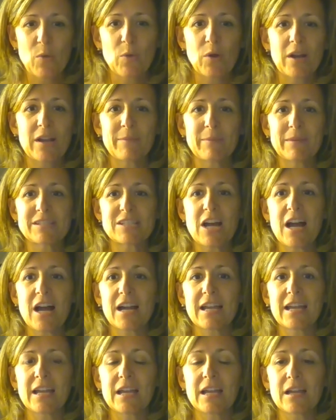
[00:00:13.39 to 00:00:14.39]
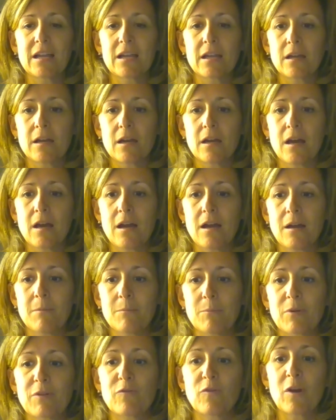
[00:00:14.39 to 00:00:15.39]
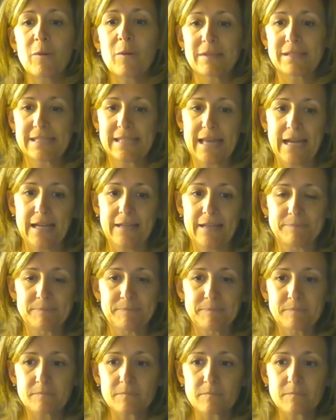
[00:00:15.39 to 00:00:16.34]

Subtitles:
We're going to be talking performance line.